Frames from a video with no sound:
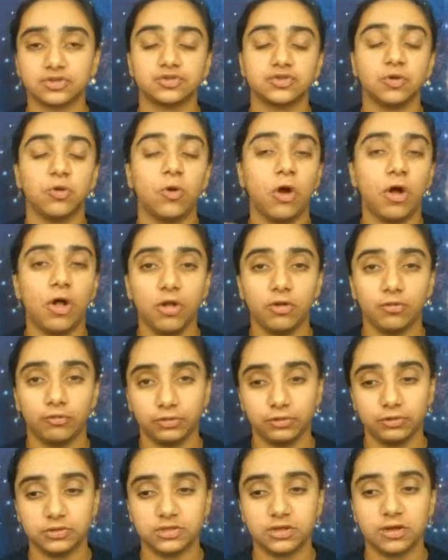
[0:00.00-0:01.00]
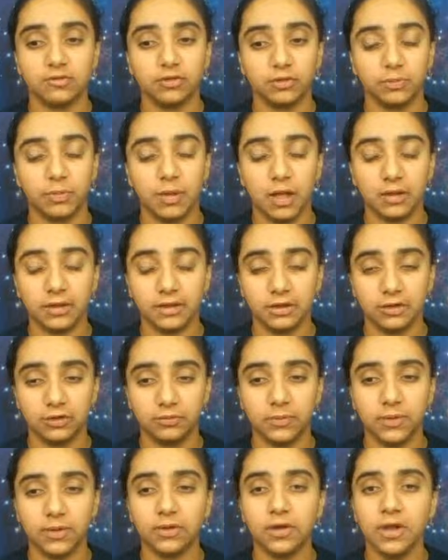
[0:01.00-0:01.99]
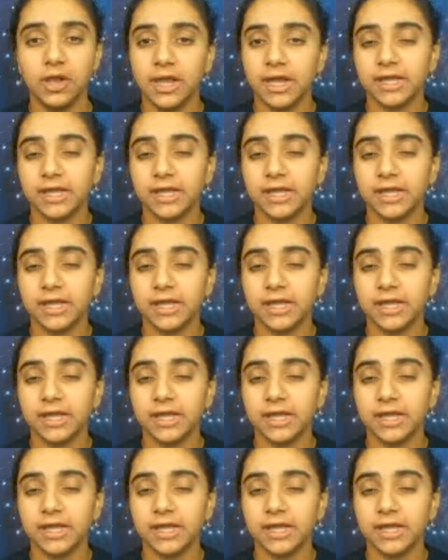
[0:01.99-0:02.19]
so all roots of the polynomial.